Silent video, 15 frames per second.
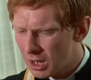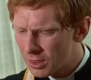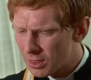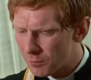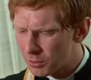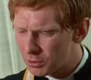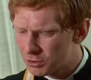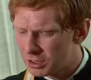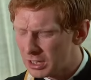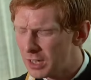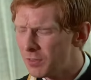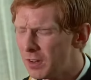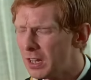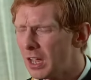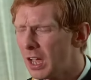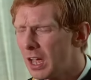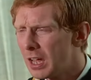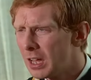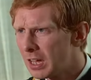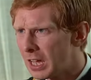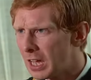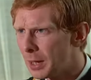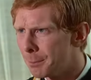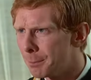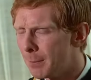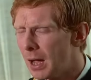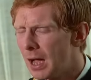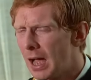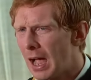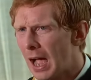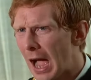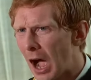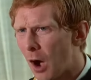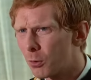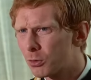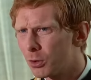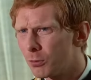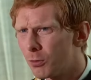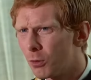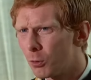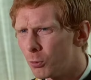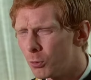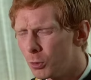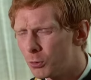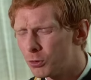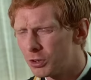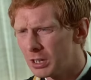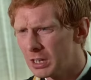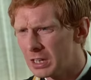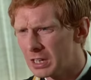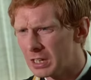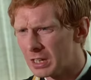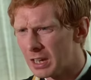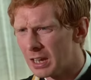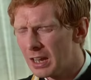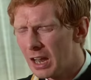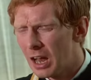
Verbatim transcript: than receiving him out of routine.